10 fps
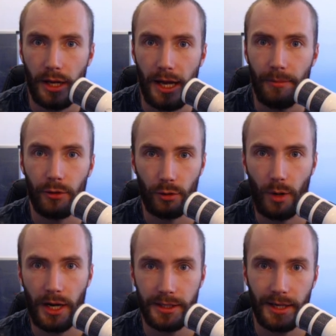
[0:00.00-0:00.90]
um,
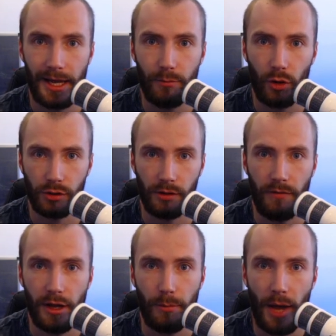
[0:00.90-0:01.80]
otherwise, a more
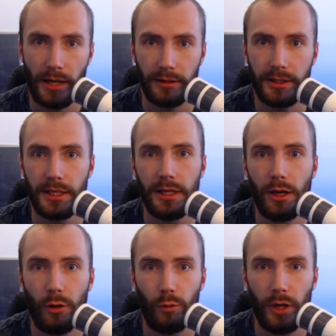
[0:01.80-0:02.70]
severe penalty
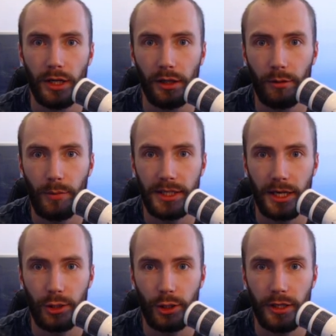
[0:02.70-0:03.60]
will
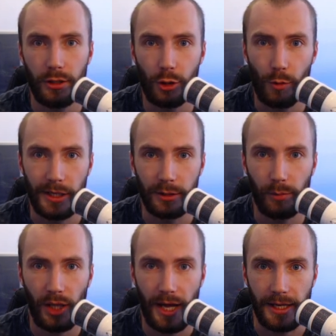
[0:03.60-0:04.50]
potentially come into
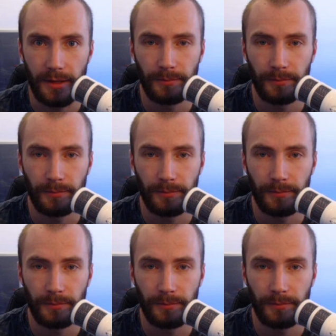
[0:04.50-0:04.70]
play.